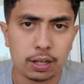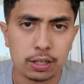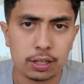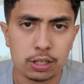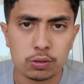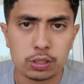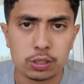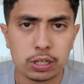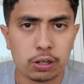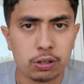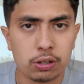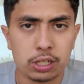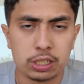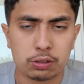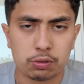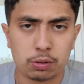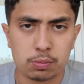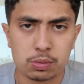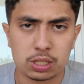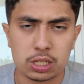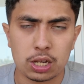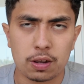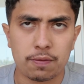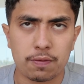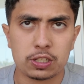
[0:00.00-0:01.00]
the utilities for
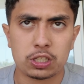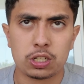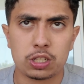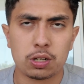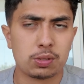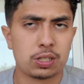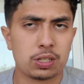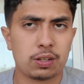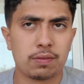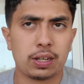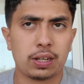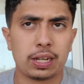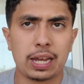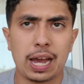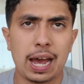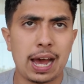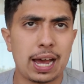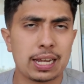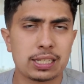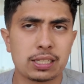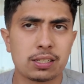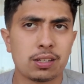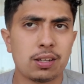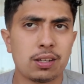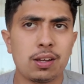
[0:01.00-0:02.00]
themselves in terms of the
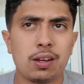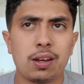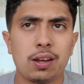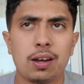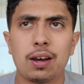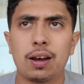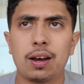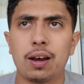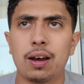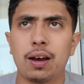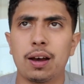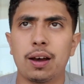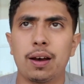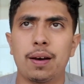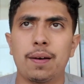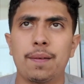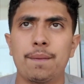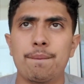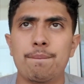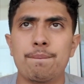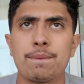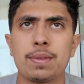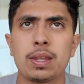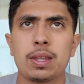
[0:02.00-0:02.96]
gas, the